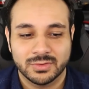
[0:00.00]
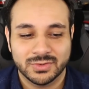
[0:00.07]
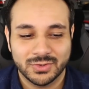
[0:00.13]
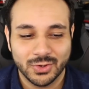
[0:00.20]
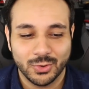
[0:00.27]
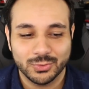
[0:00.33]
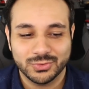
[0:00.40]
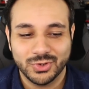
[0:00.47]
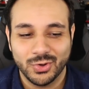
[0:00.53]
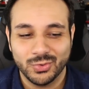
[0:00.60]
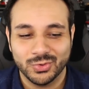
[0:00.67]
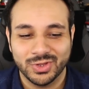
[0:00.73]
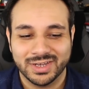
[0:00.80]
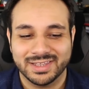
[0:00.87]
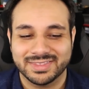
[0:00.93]
So
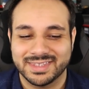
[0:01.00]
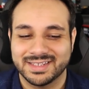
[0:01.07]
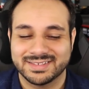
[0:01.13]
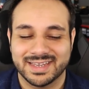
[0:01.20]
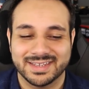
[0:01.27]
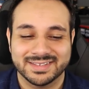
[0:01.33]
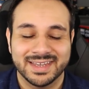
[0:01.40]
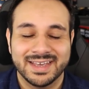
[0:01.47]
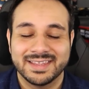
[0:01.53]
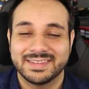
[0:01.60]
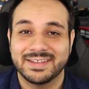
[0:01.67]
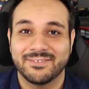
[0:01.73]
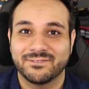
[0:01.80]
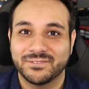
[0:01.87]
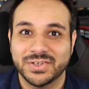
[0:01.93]
don't look at these as
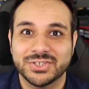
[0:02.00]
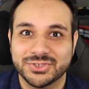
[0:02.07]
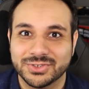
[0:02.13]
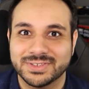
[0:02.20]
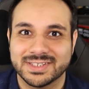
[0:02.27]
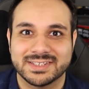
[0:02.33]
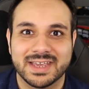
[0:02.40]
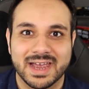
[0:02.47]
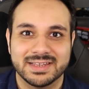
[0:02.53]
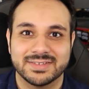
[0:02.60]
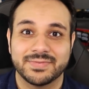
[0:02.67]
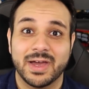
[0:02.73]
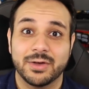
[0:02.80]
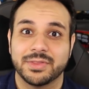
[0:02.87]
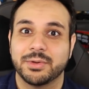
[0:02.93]
the official designs
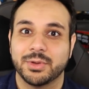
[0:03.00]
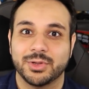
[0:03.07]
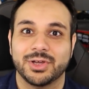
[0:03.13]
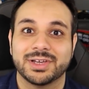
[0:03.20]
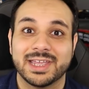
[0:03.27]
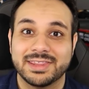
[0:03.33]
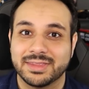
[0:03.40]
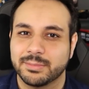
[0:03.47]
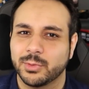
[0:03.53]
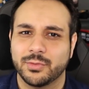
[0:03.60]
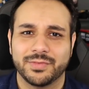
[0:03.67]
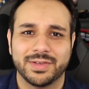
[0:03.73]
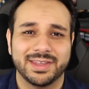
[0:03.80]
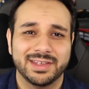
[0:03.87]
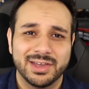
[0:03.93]
of how they will look in the
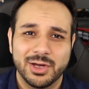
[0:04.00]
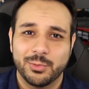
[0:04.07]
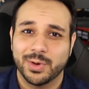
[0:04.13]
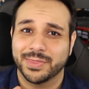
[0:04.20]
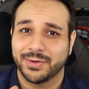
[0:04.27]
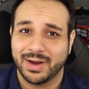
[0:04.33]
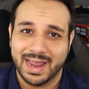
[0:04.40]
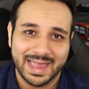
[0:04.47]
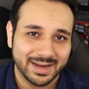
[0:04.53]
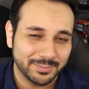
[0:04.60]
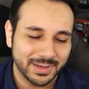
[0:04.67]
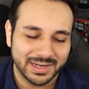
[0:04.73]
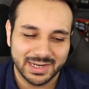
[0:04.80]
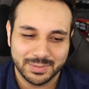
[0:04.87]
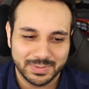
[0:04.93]
movie when they're
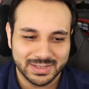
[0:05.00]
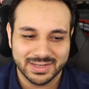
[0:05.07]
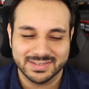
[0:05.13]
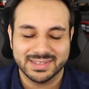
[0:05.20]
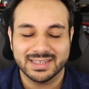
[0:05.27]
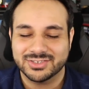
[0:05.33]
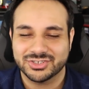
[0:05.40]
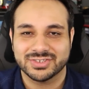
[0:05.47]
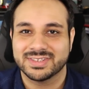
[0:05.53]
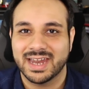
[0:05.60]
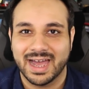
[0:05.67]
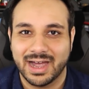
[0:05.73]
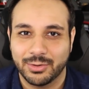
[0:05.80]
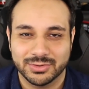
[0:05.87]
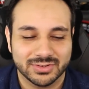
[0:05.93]
animated, because that's just
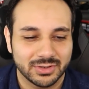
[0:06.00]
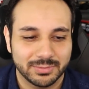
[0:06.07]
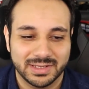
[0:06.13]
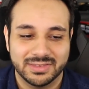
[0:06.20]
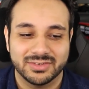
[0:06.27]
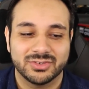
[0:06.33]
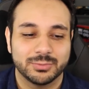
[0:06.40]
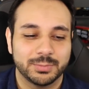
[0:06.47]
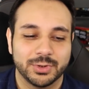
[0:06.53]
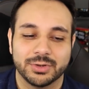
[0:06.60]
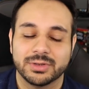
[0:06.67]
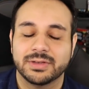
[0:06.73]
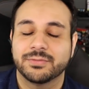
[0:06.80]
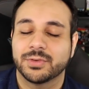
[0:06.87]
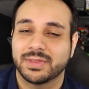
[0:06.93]
not how it's going to be. This is
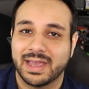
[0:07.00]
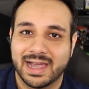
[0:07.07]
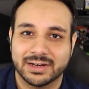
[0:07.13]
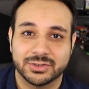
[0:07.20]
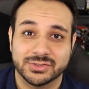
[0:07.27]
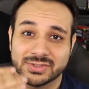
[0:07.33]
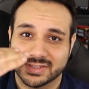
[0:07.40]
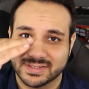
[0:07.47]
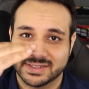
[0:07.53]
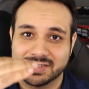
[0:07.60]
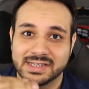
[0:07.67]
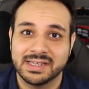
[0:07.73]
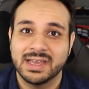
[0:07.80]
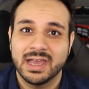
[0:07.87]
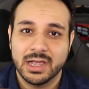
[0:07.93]
purely for the actors to
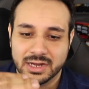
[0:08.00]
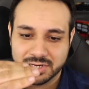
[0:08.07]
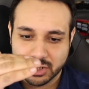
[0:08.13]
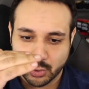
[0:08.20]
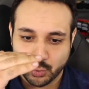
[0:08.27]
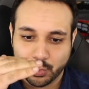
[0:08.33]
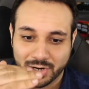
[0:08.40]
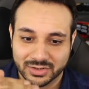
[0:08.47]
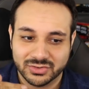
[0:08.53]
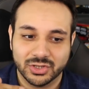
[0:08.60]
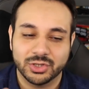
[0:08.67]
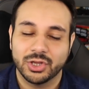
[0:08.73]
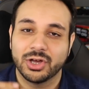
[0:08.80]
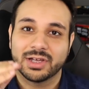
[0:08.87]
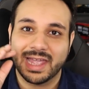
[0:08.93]
see, you know, where to
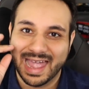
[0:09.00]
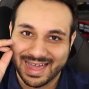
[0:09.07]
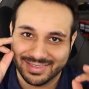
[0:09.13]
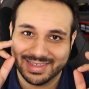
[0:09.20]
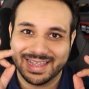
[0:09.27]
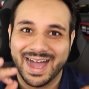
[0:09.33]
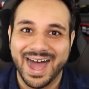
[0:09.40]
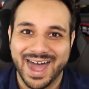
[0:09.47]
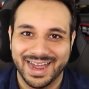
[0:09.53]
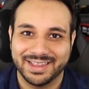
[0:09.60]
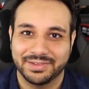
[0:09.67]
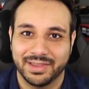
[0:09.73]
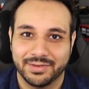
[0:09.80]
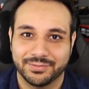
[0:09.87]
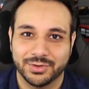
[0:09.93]
look at like eye
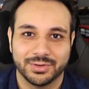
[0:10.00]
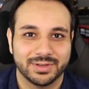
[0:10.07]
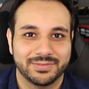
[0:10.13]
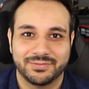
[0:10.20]
level.